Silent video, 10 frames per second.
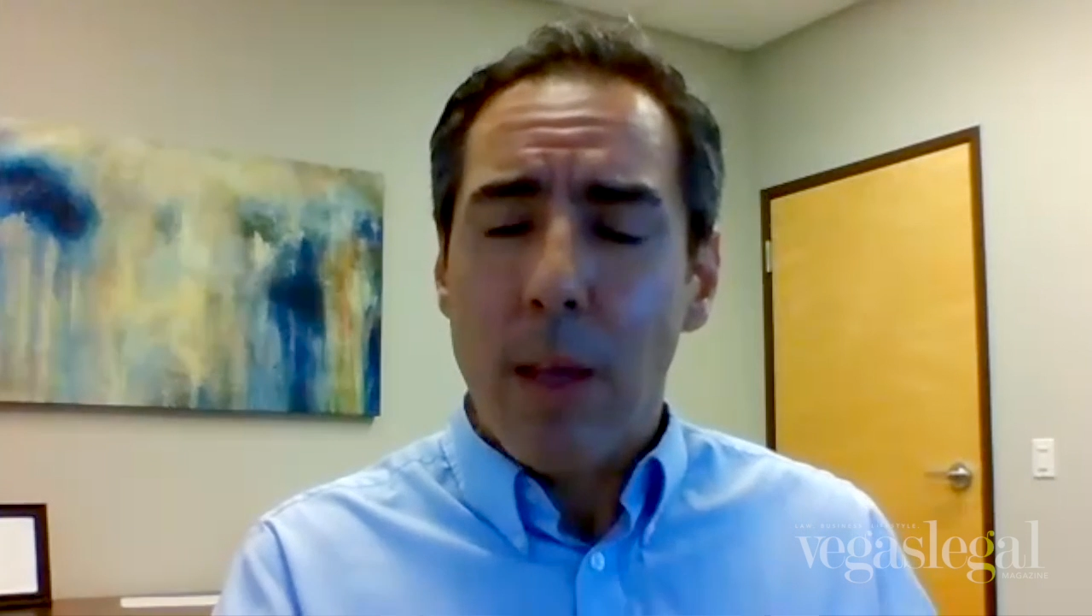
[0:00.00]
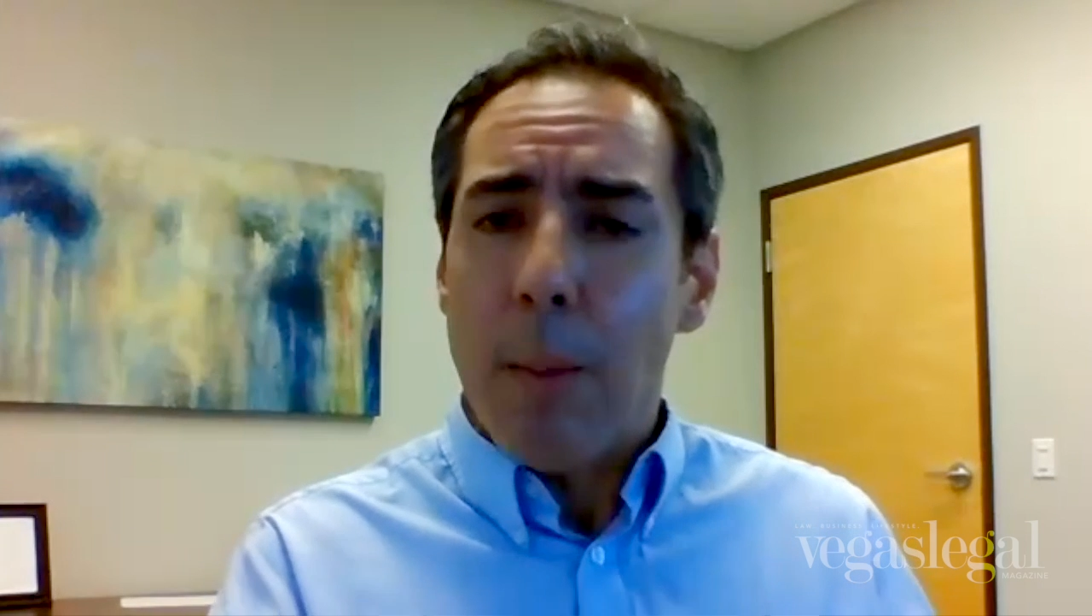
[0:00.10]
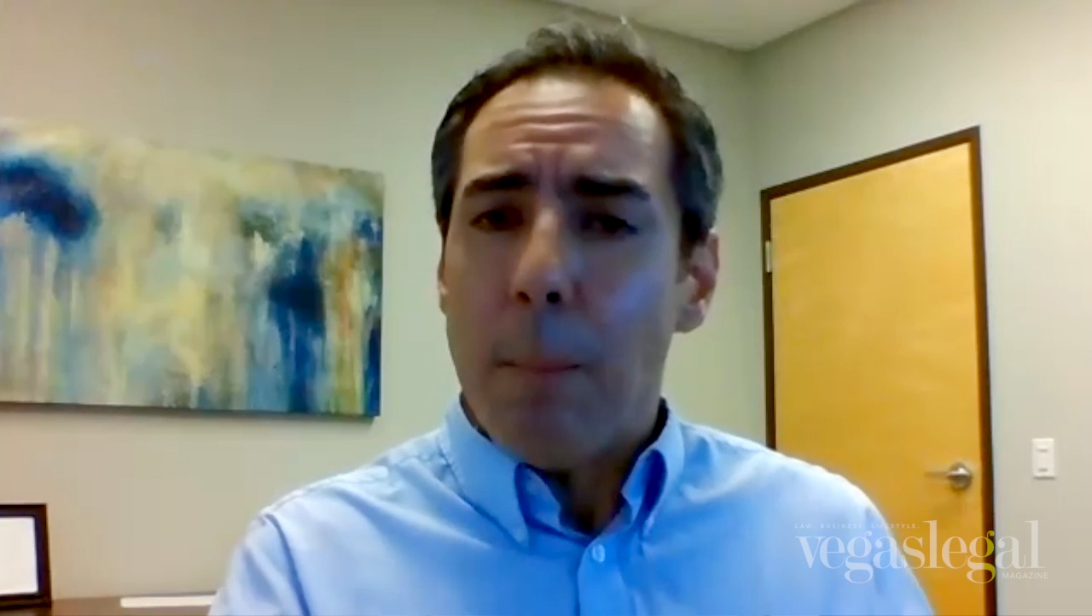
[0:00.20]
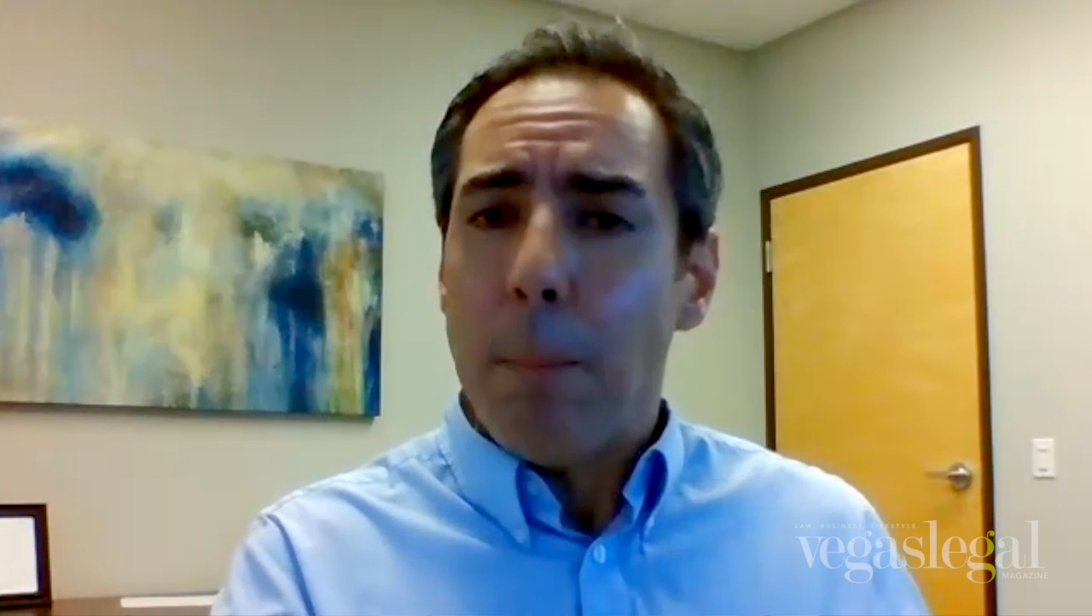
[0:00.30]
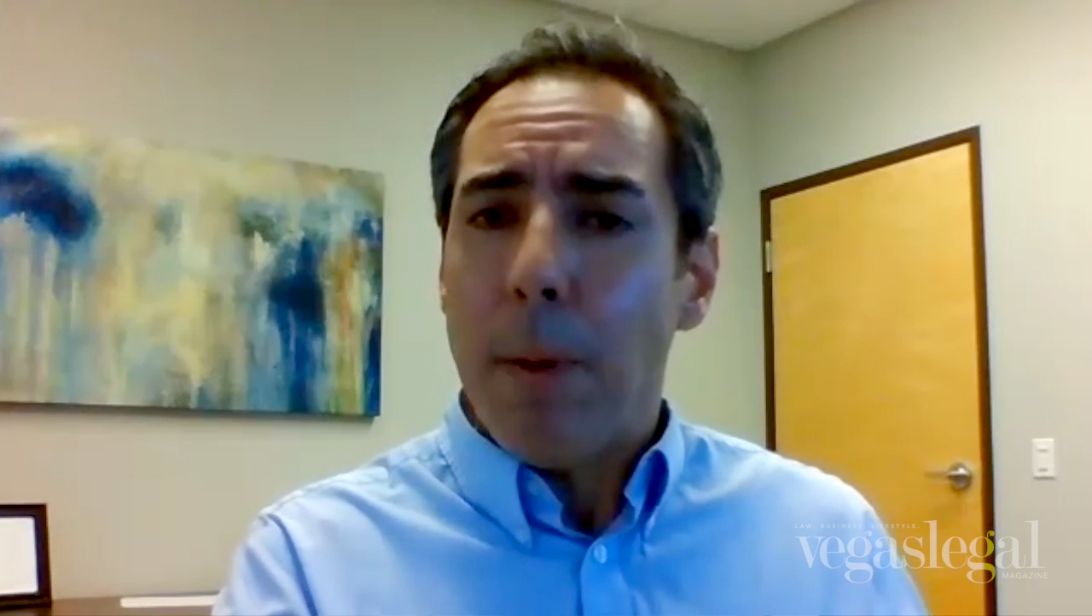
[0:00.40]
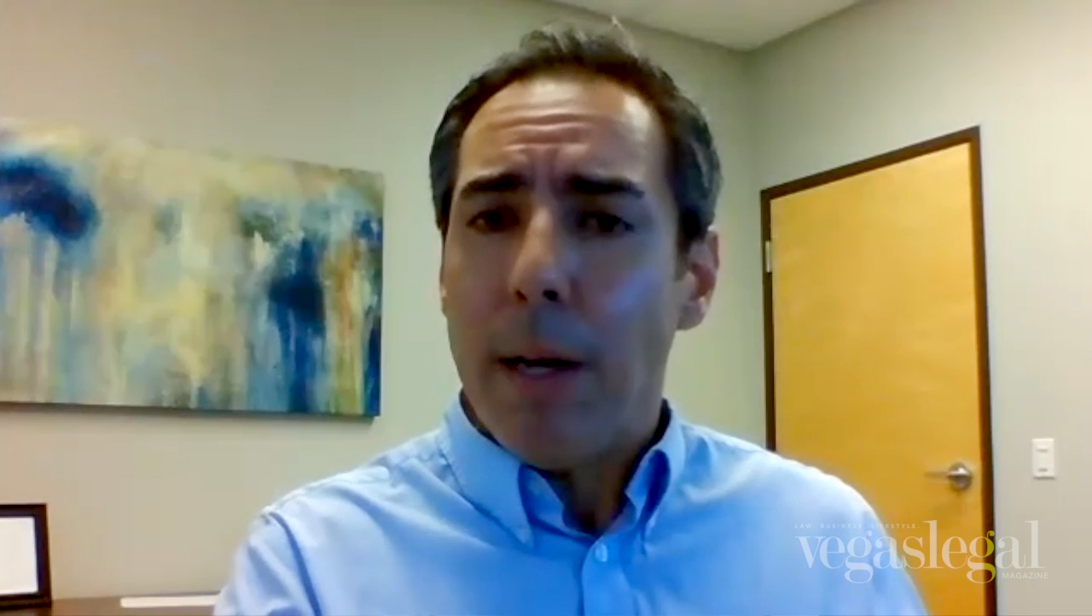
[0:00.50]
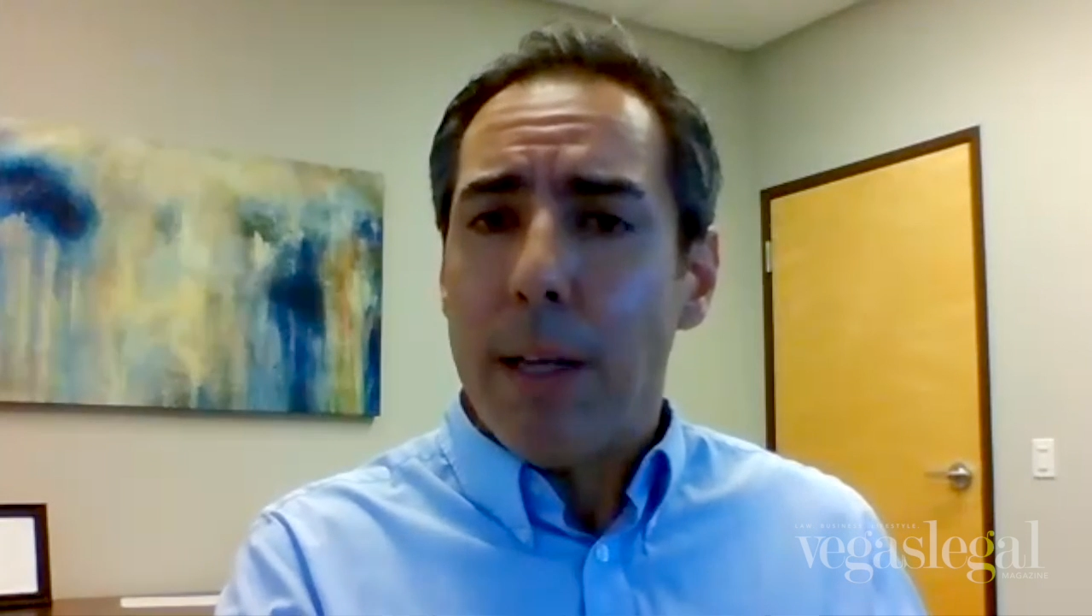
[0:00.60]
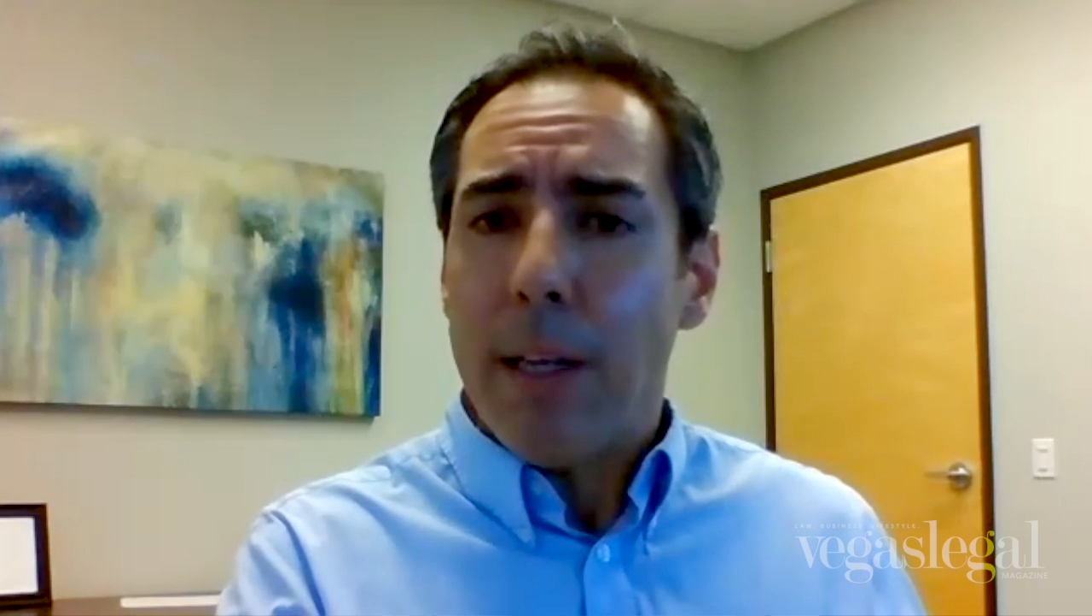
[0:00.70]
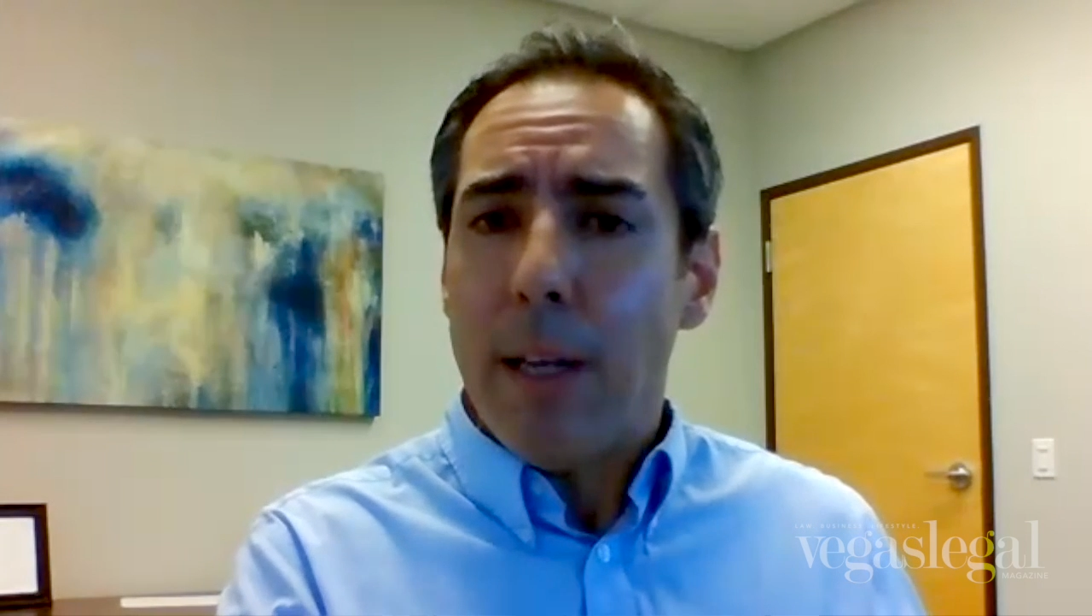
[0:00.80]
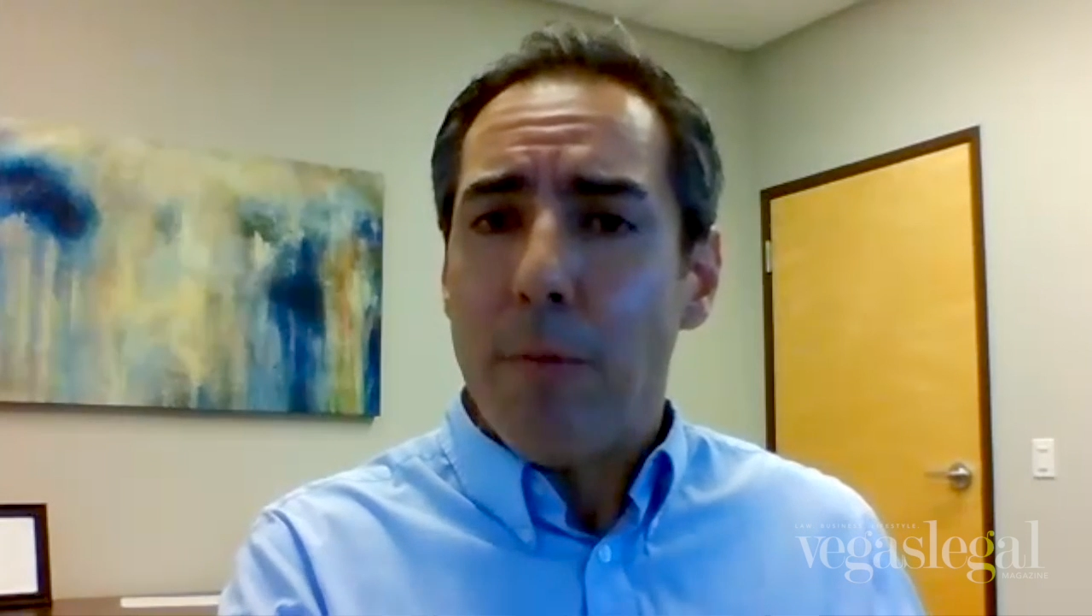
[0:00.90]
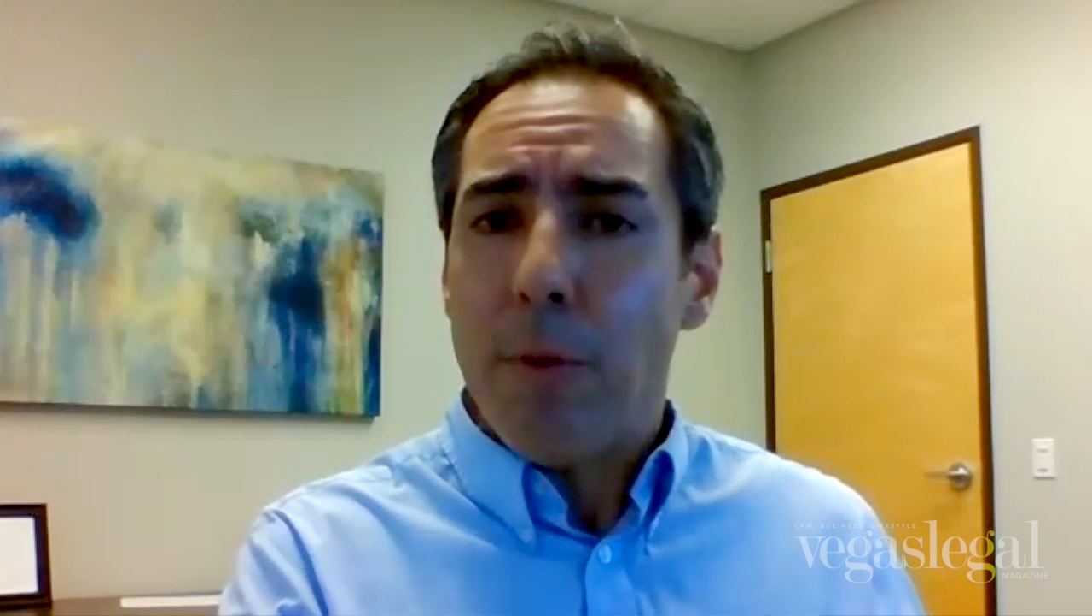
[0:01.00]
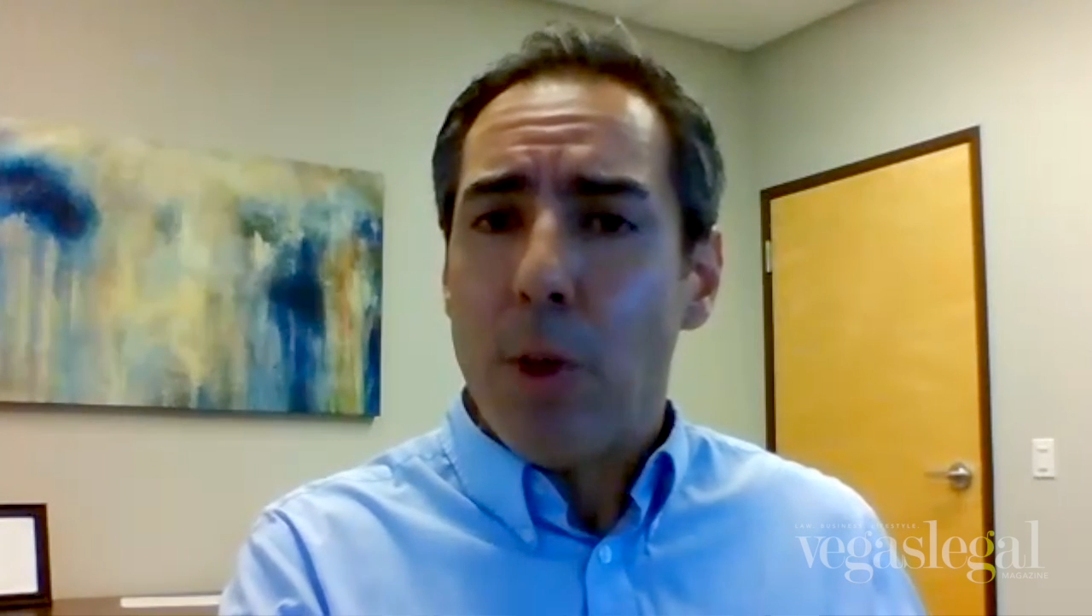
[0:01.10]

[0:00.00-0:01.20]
But if